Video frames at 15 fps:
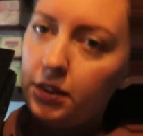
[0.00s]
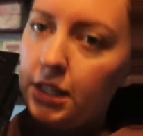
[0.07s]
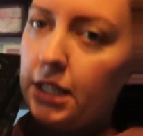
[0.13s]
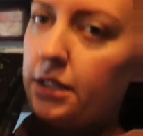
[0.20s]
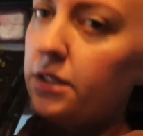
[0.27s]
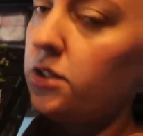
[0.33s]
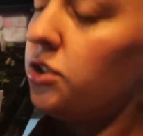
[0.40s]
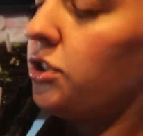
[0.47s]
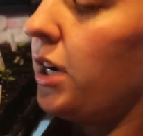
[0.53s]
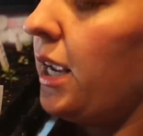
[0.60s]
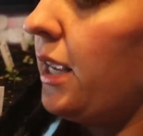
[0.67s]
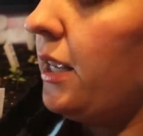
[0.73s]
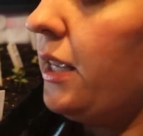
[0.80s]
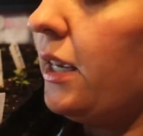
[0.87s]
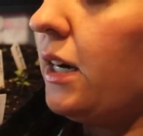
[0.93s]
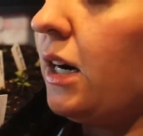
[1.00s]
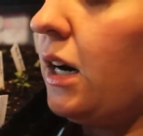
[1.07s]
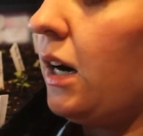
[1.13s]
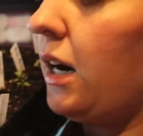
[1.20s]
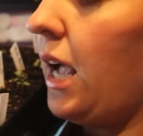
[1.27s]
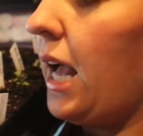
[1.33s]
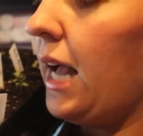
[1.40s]
This tray
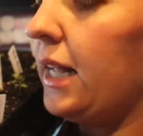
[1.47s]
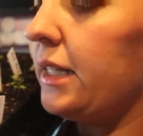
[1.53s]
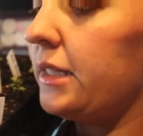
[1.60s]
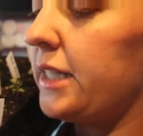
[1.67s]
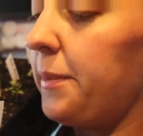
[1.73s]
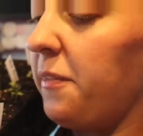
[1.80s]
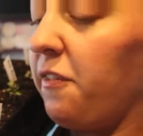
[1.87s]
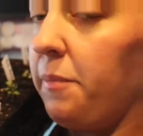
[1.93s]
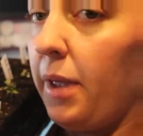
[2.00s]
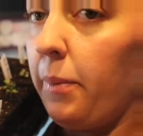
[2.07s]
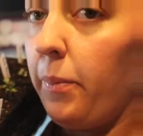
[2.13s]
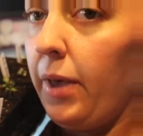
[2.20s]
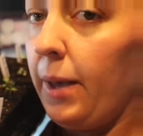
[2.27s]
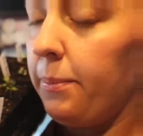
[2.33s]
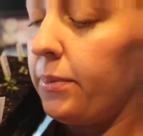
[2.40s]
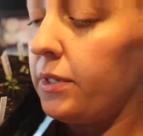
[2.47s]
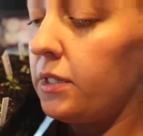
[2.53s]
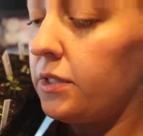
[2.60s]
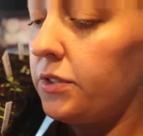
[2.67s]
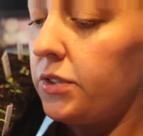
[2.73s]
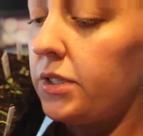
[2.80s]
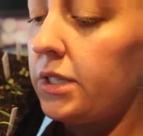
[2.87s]
here has some of my
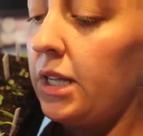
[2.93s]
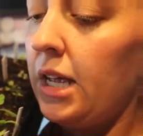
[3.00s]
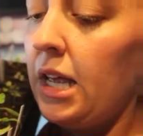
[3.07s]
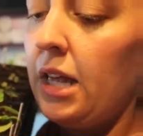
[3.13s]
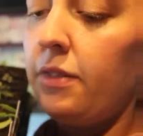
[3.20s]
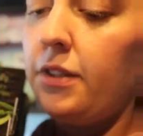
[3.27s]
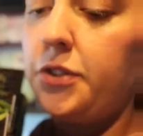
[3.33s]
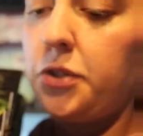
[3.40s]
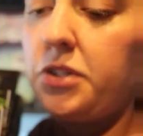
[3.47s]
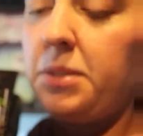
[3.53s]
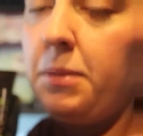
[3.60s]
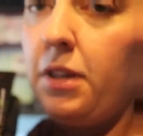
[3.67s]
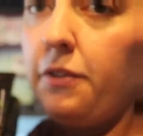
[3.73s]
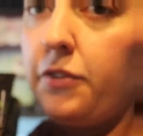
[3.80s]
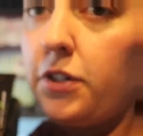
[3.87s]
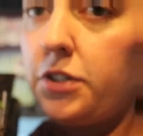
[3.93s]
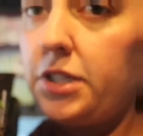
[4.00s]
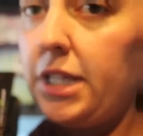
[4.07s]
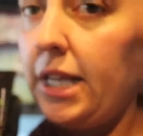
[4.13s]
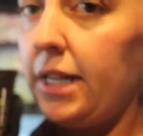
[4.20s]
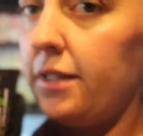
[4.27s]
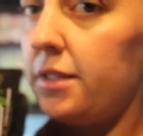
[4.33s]
peppers. These are some of the first
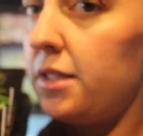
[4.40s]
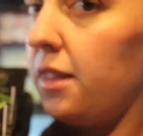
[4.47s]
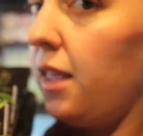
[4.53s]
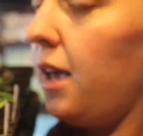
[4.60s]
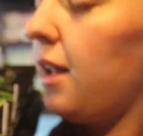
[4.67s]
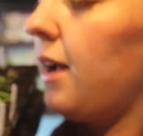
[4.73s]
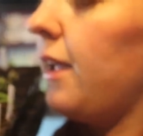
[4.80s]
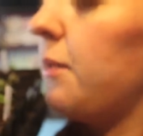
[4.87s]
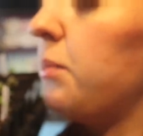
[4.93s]
things that I